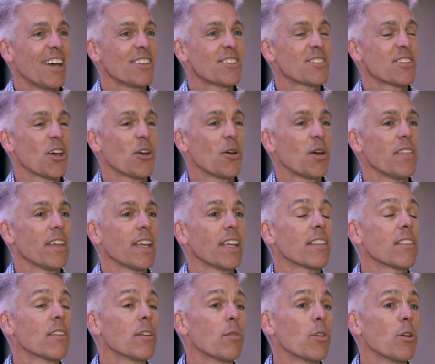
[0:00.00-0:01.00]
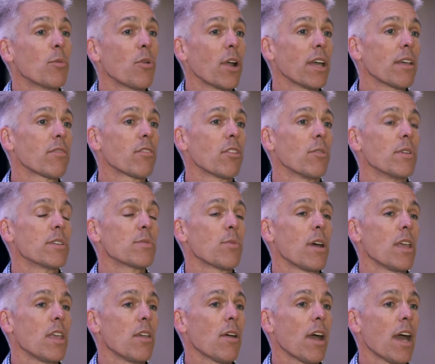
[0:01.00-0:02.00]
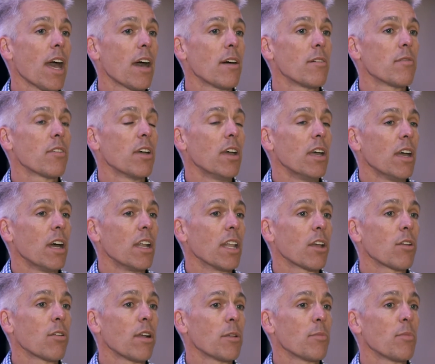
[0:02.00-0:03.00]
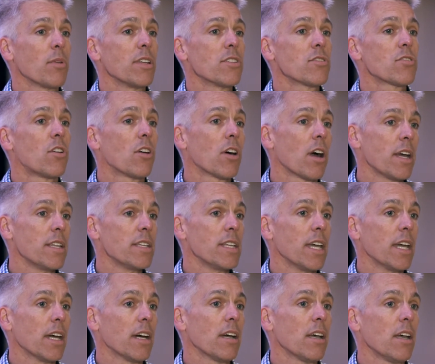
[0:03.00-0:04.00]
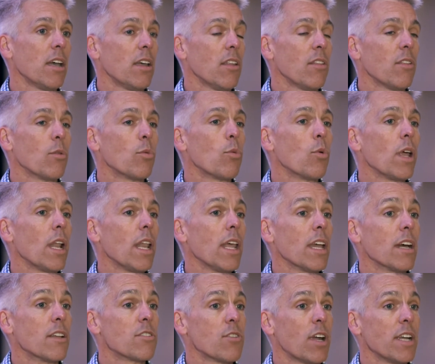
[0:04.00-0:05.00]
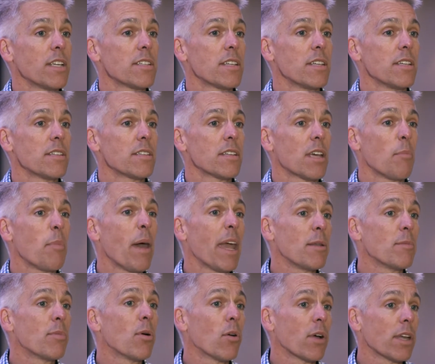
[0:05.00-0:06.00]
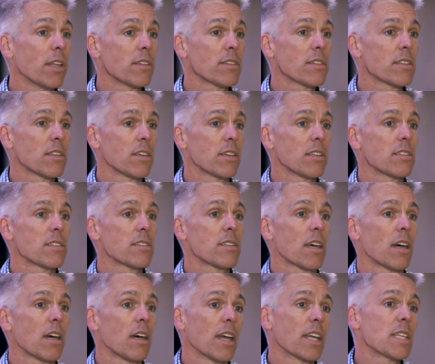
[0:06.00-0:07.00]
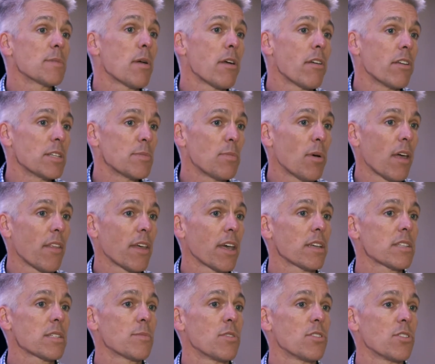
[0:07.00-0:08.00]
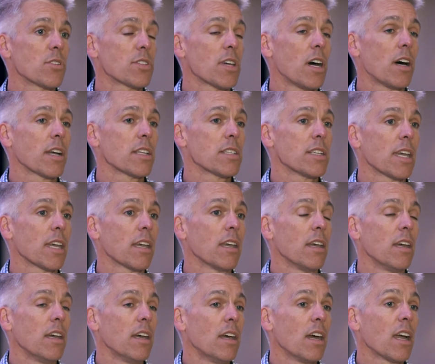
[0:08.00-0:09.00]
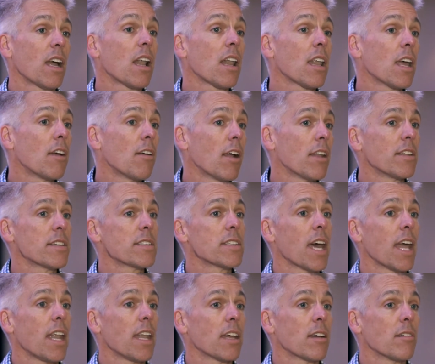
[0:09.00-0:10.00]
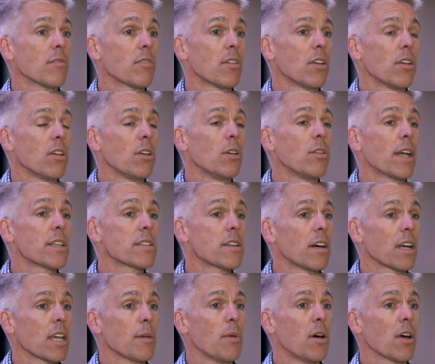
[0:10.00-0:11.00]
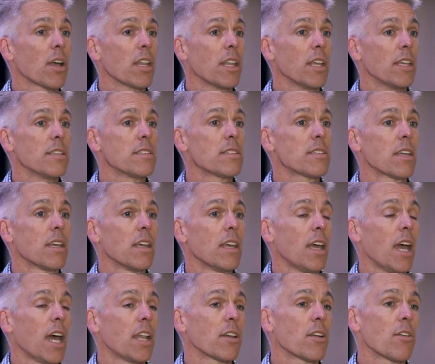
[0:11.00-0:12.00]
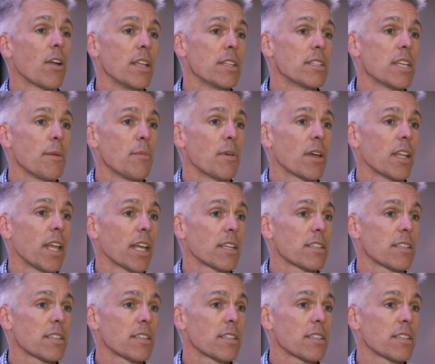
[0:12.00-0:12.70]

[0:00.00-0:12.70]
So I think the real breakthrough is where you have an incredibly strong idea that really addresses a pain point that's experienced by the customers you're targeting, a clear understanding of who that target market is, and a great team that can